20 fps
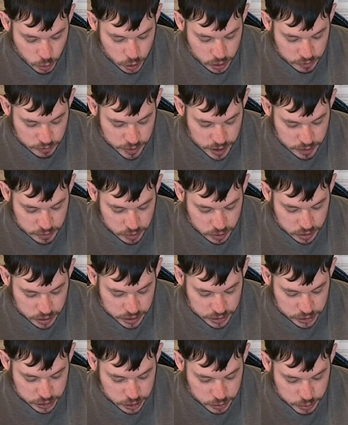more
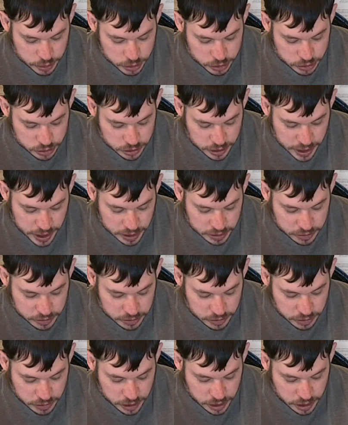fearful and suspicious glances